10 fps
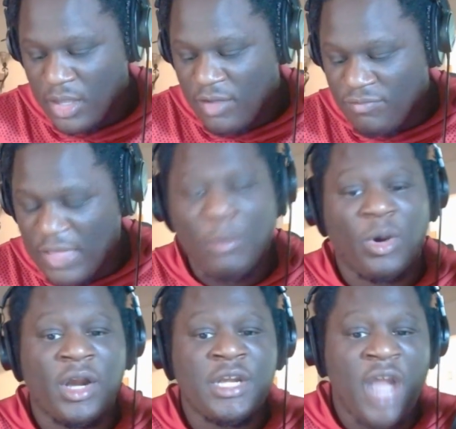They
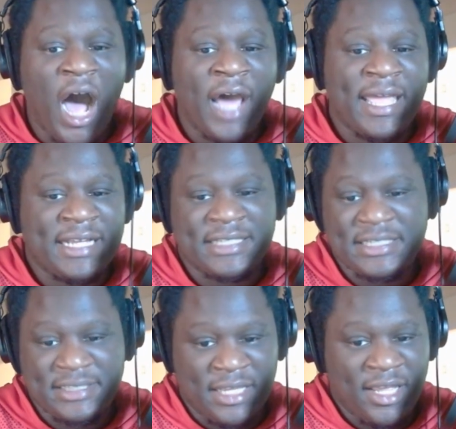were
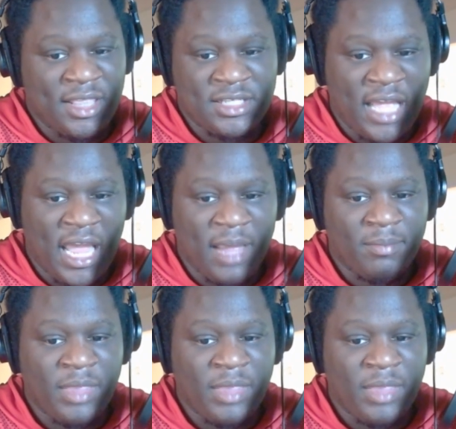non-existent in this game. They